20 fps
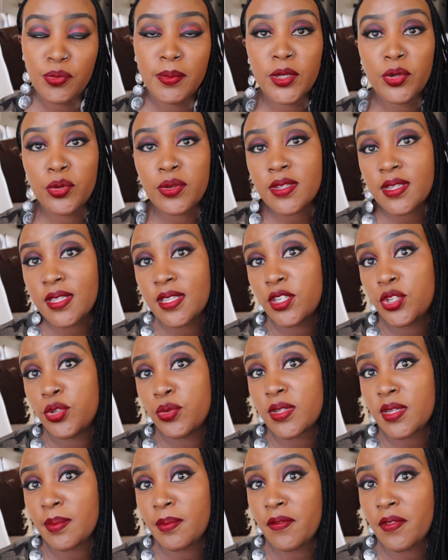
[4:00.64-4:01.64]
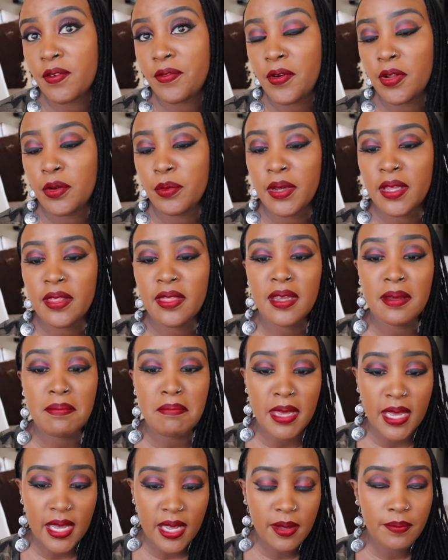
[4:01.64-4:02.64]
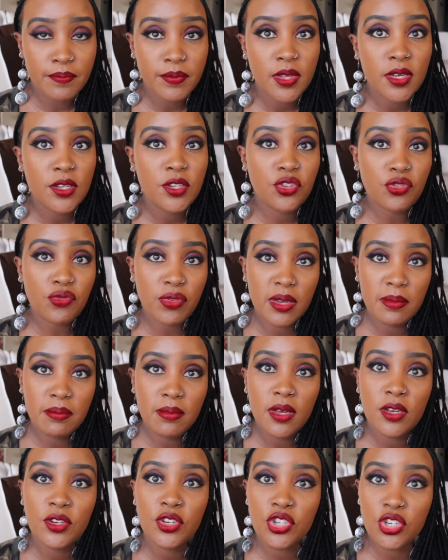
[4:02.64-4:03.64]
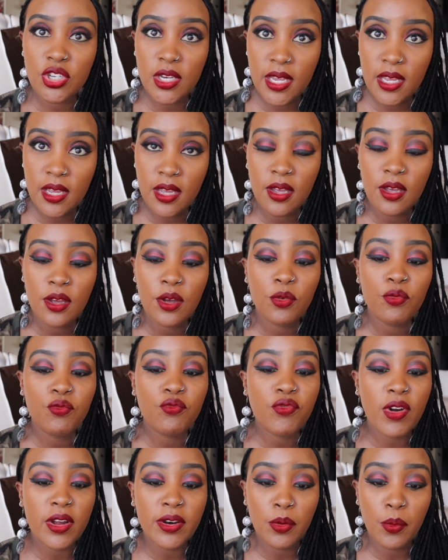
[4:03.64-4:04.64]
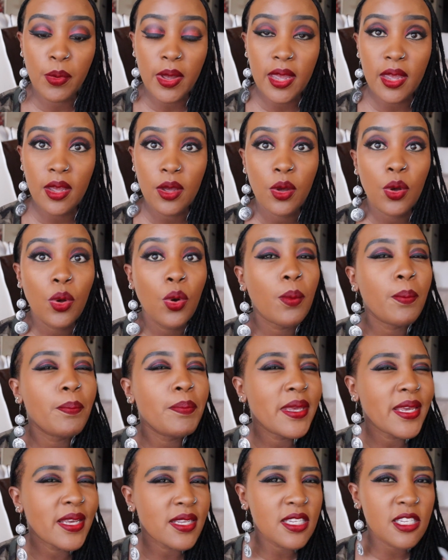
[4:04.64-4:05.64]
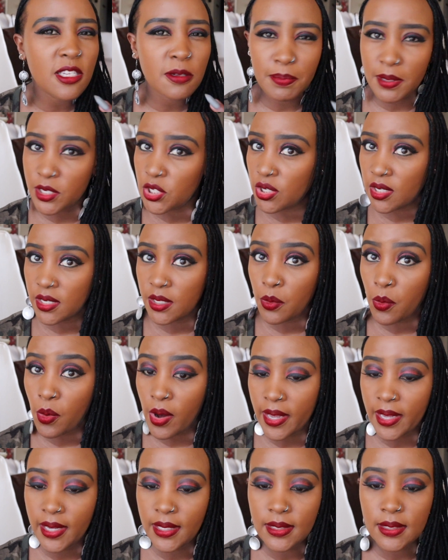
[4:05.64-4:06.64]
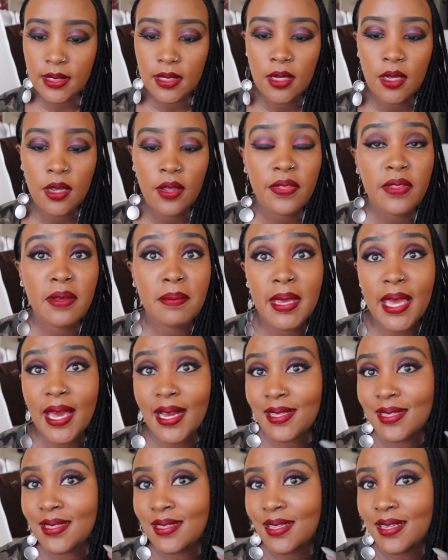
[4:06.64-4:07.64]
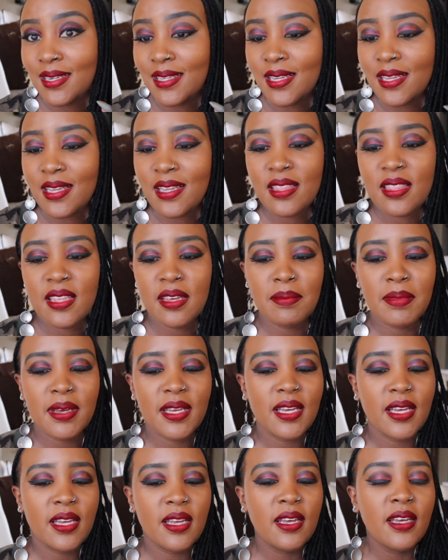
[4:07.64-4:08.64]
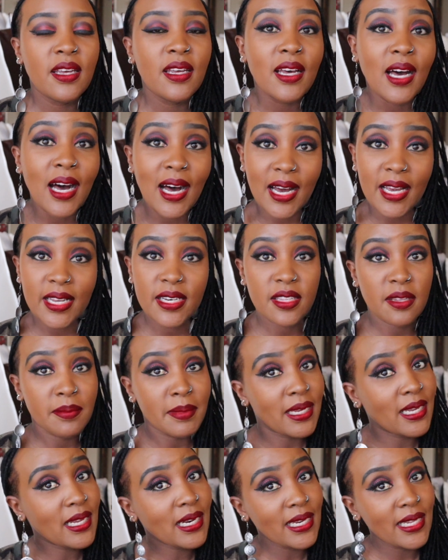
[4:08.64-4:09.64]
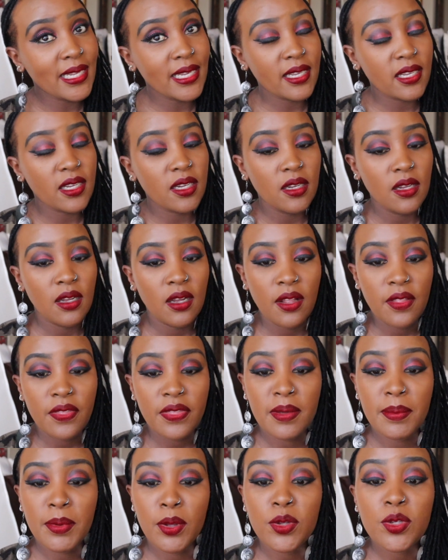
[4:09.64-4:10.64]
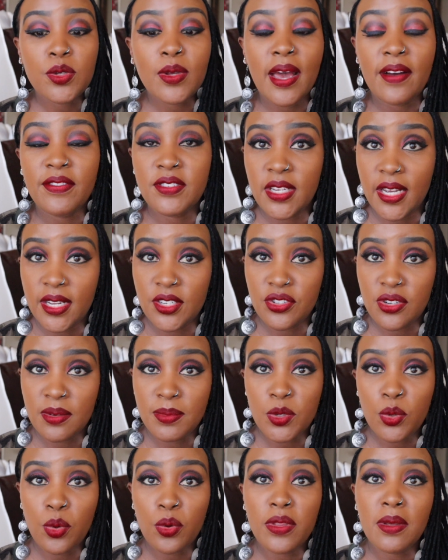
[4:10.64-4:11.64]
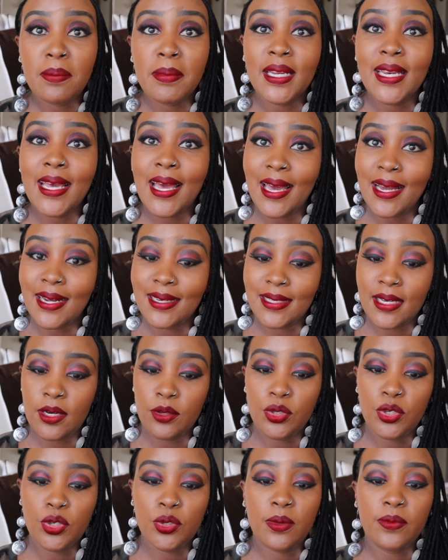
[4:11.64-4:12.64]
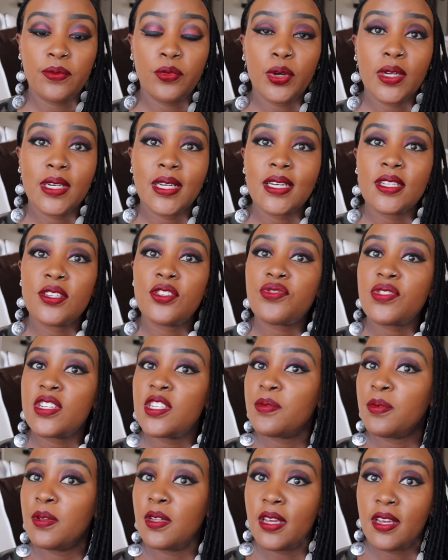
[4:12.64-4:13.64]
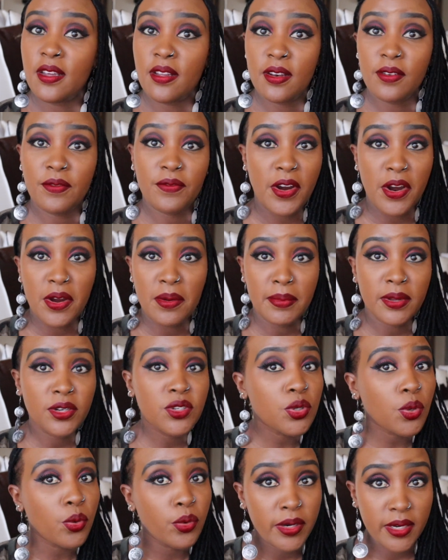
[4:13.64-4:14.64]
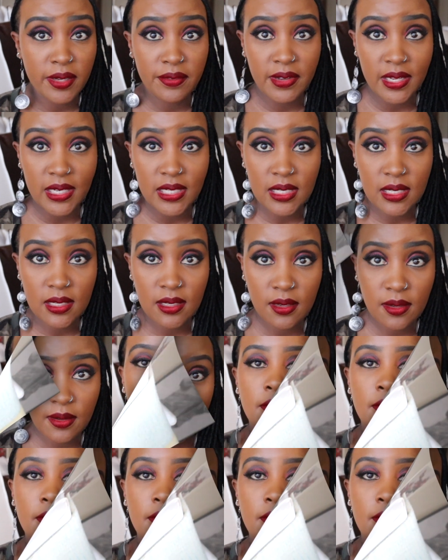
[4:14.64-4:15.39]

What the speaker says: you may notice that they do some of the following. They may scream, shake, run away, be especially quiet. They may act silly, they may hide, they may cling. They may also have tantrums, or they might act out to avoid a stressful environment or an event.